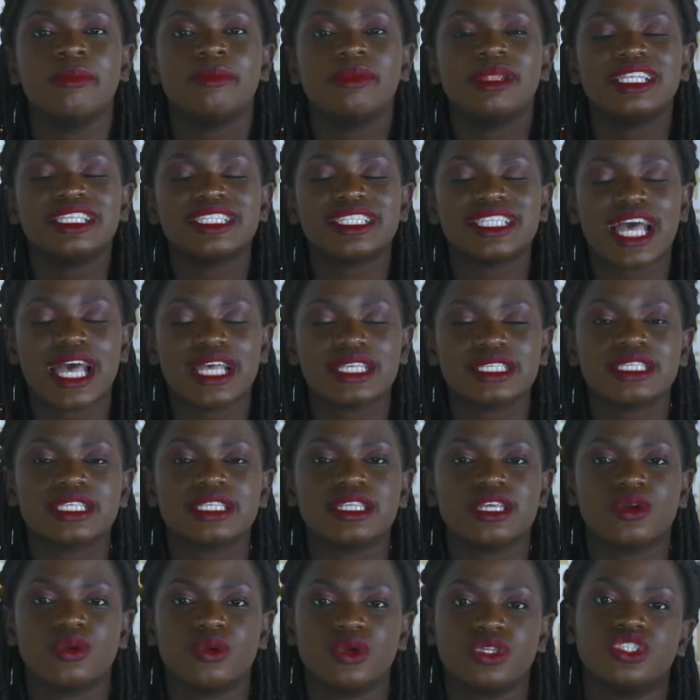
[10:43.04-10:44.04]
Please
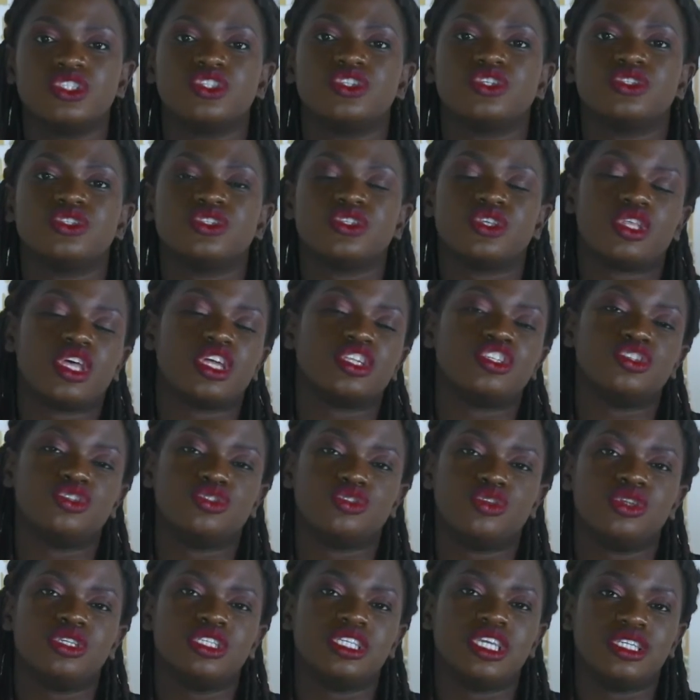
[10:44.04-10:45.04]
ask the question so that
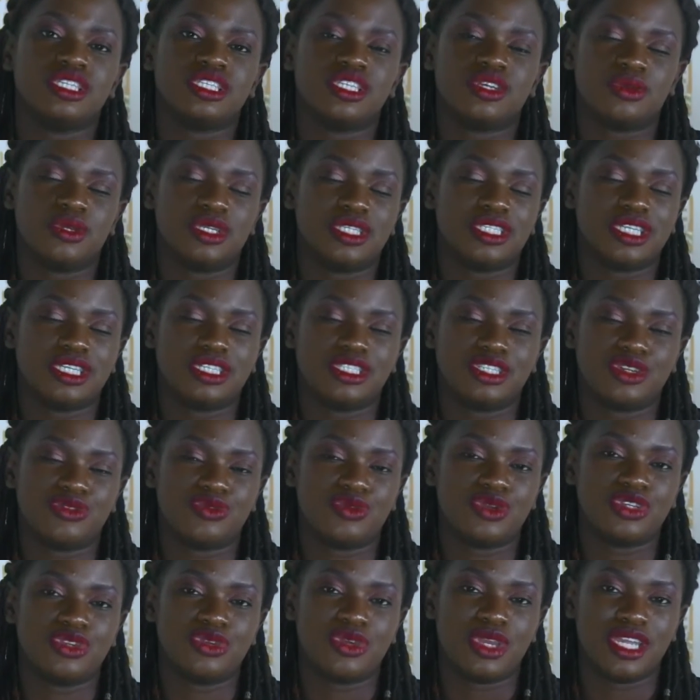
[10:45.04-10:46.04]
you don't get irritated
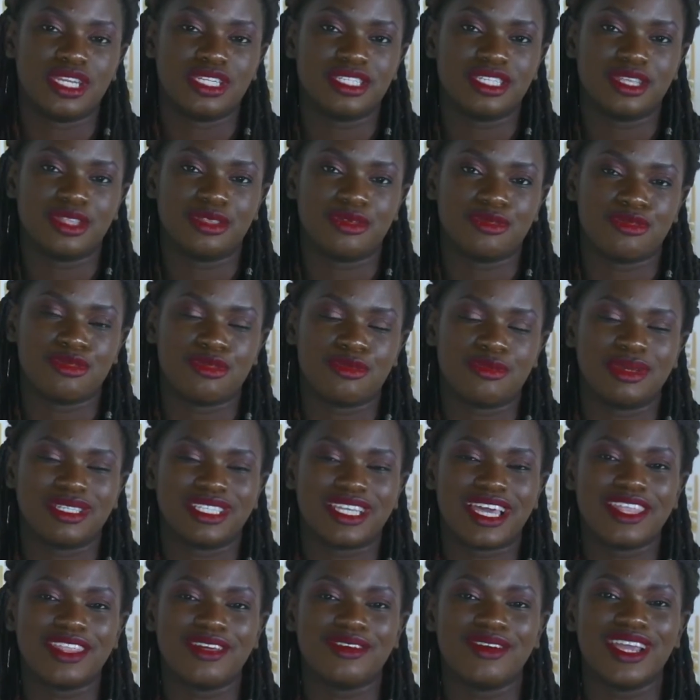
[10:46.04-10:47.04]
irritated when you enter the room.
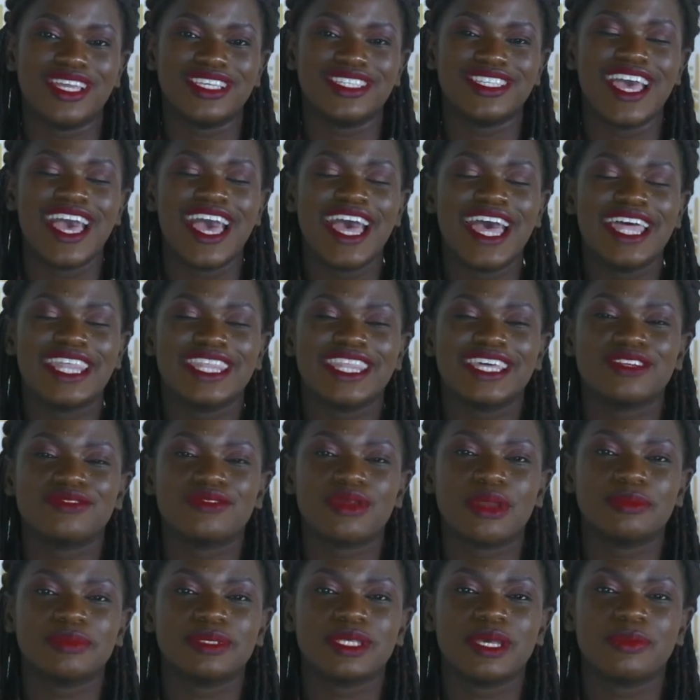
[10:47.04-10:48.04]
But otherwise,
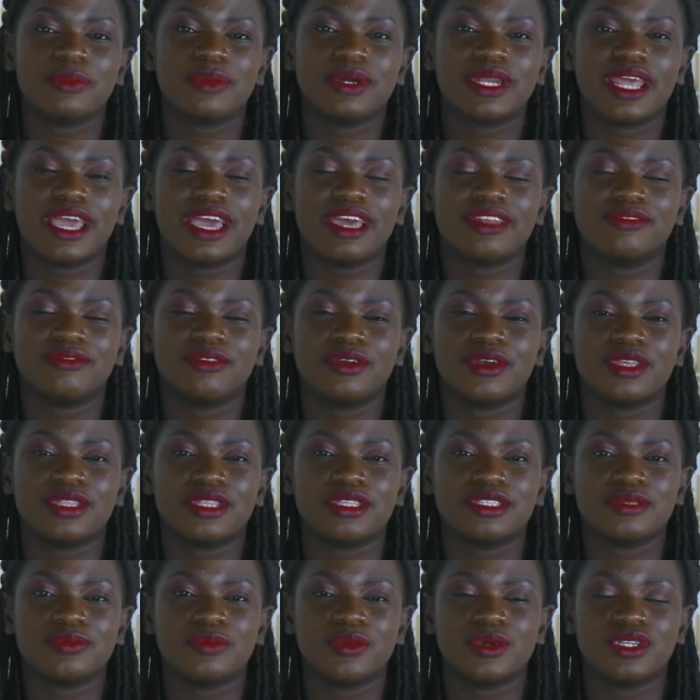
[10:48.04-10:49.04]
that wraps up what I had for
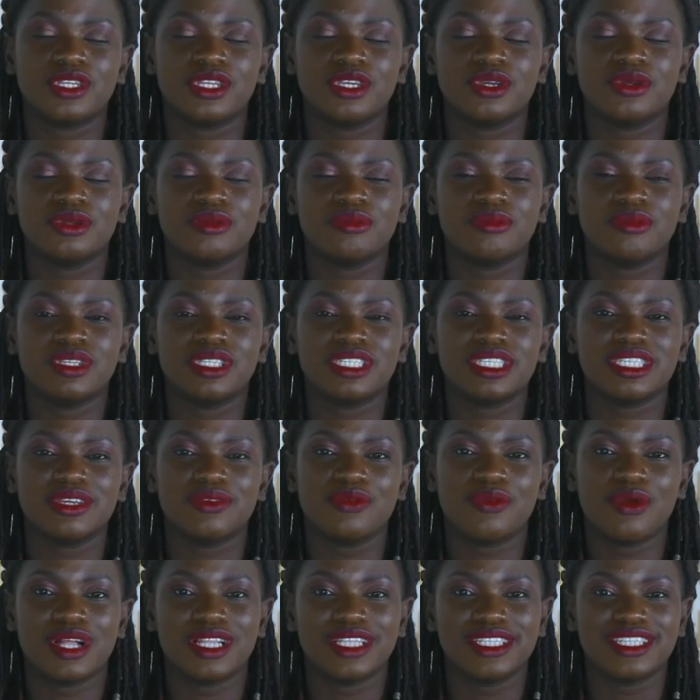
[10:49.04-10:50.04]
you this morning on
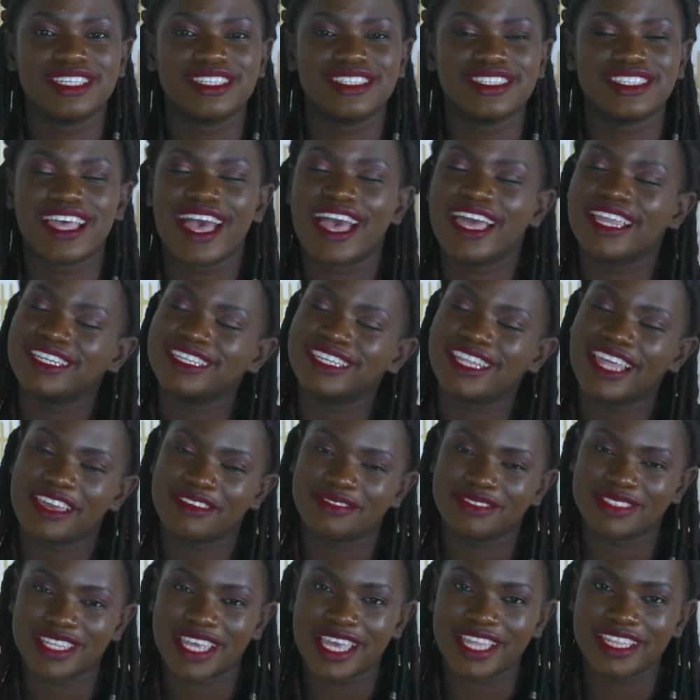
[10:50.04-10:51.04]
beauty, wellness, and
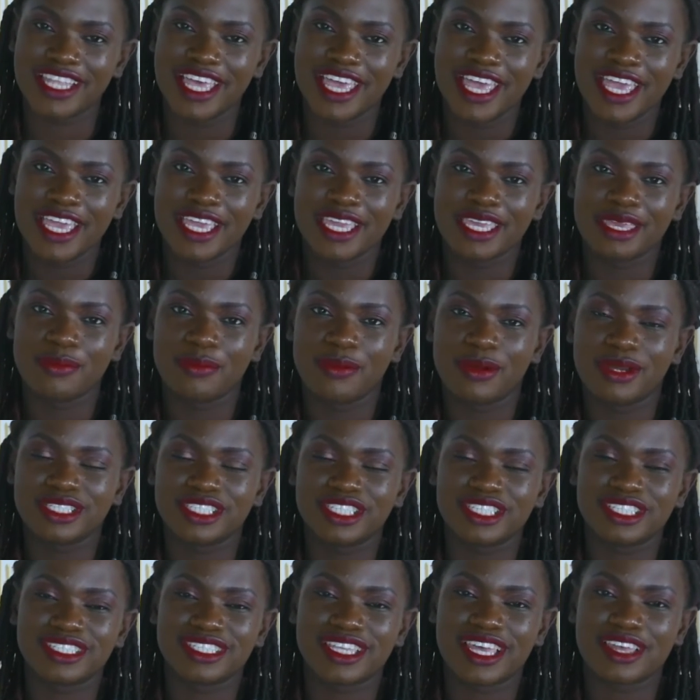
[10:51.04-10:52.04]
lifestyle. Keep
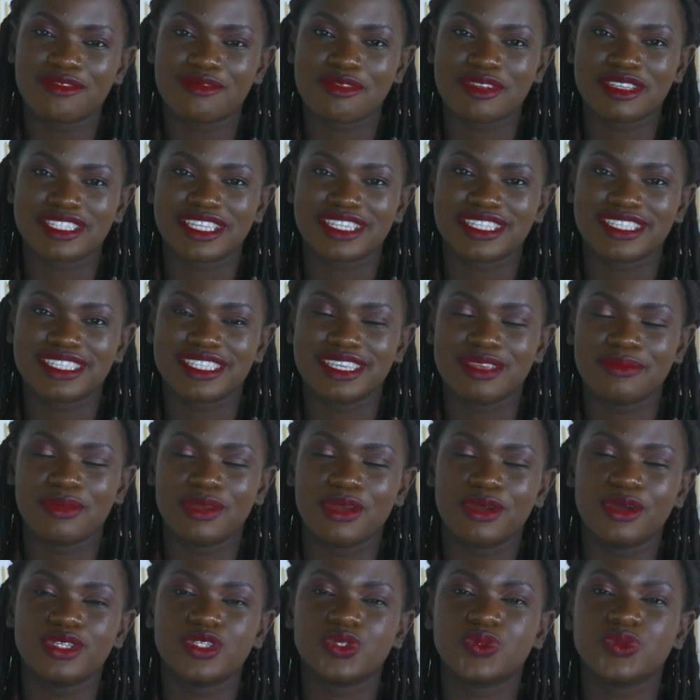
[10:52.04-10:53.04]
watching Sunrise at SEE
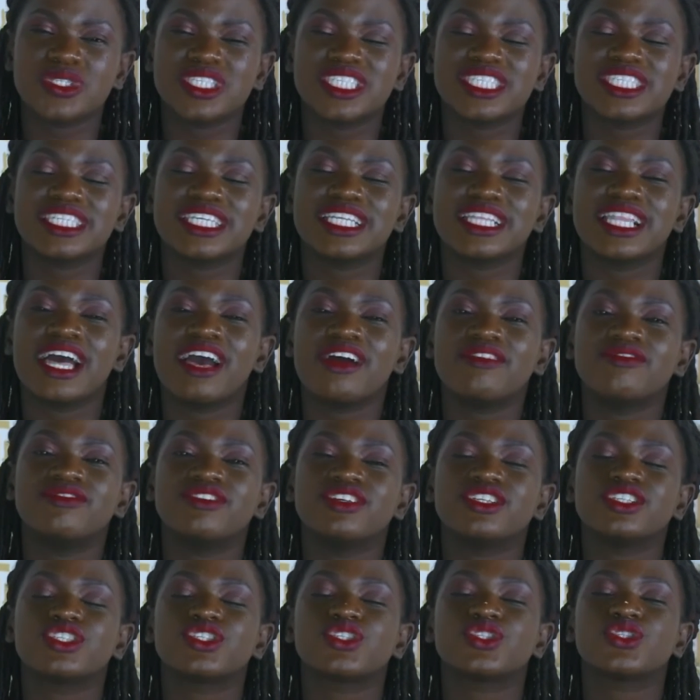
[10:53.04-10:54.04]
because we still
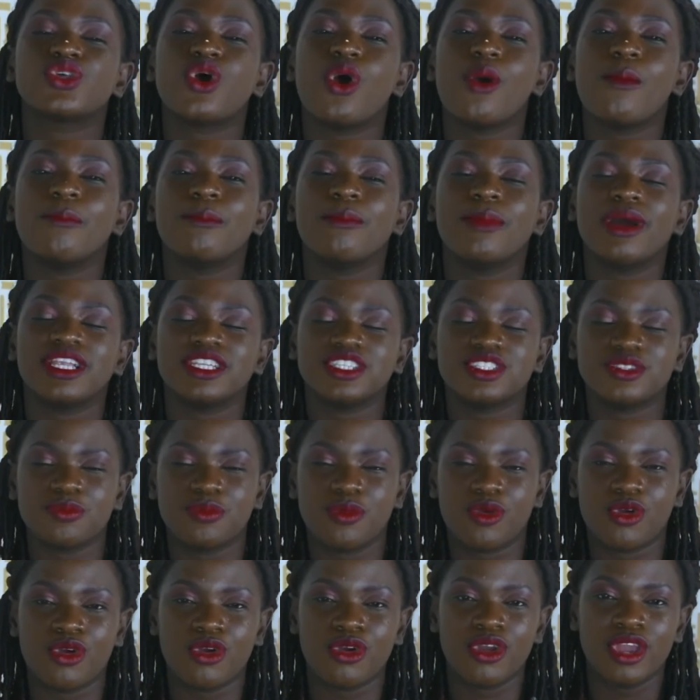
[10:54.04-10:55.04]
have so much
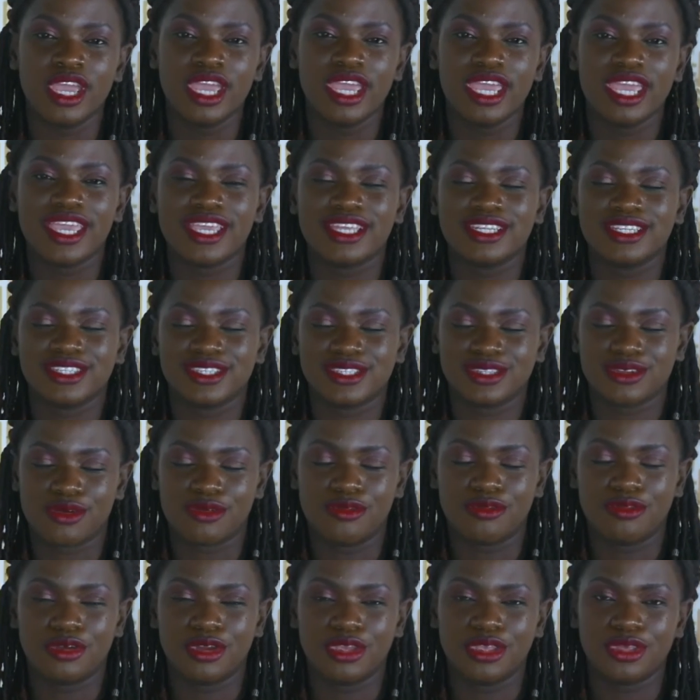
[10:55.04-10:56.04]
more in
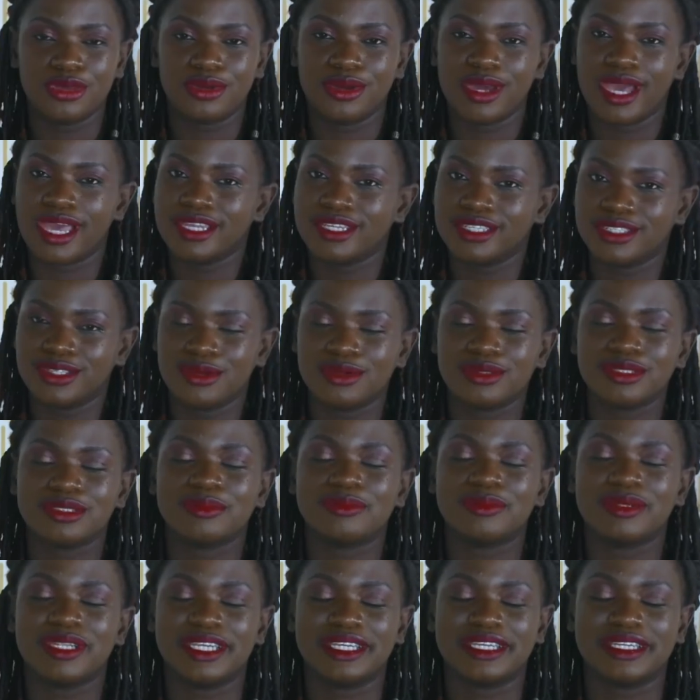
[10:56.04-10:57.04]
store for you and
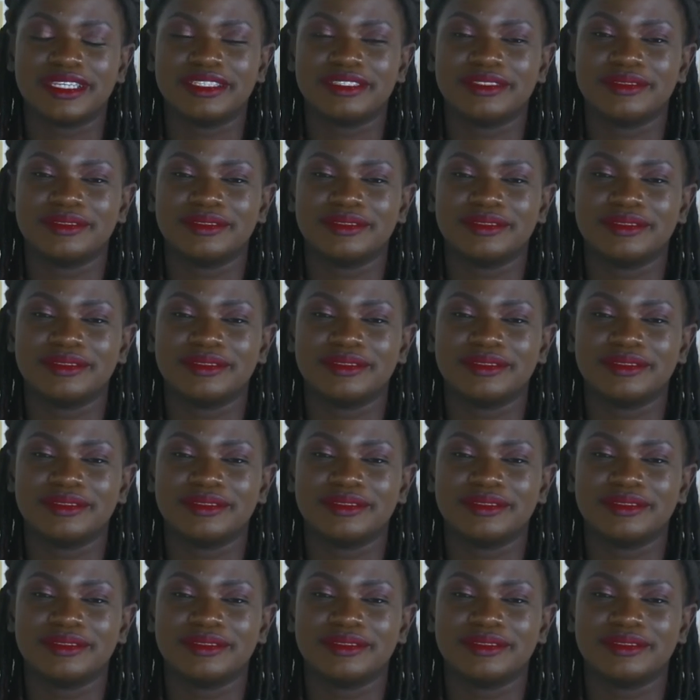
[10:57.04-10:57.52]
don't blink.